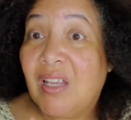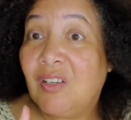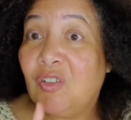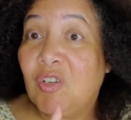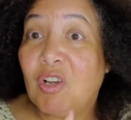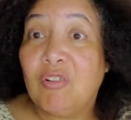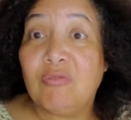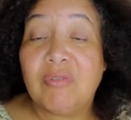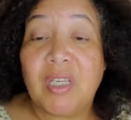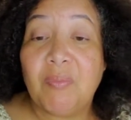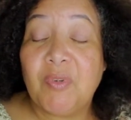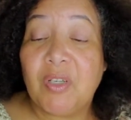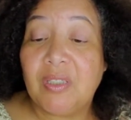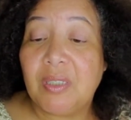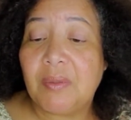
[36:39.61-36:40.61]
you know,
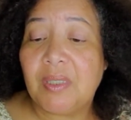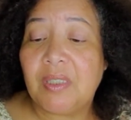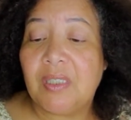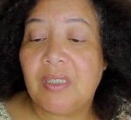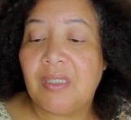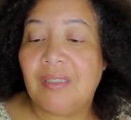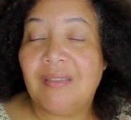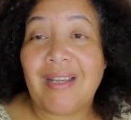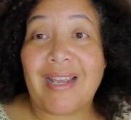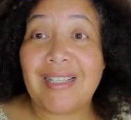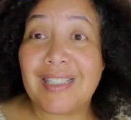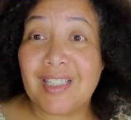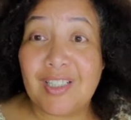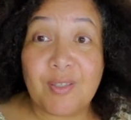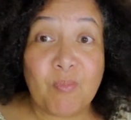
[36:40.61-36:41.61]
keeping your lips
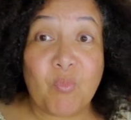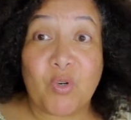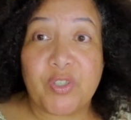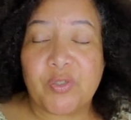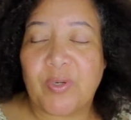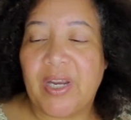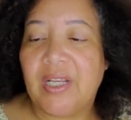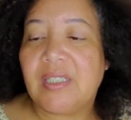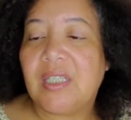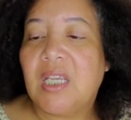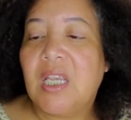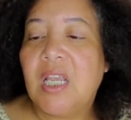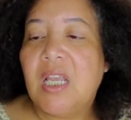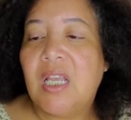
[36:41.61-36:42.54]
nice and moisturized.